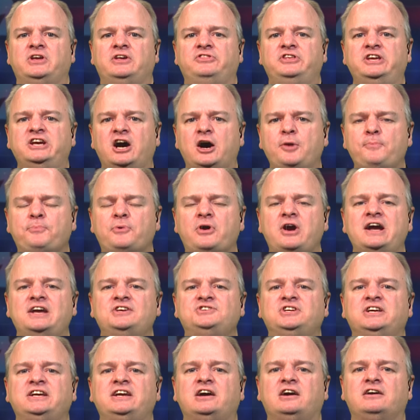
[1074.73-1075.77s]
the
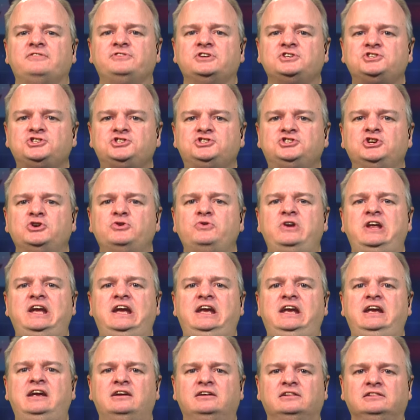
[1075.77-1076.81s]
uprising of a
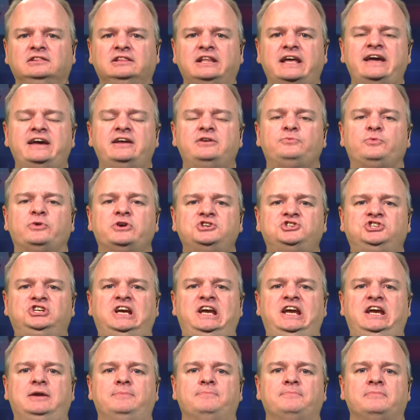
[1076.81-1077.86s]
Sunni-led
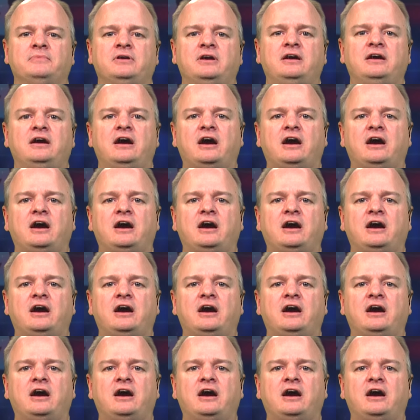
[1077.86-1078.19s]
regime,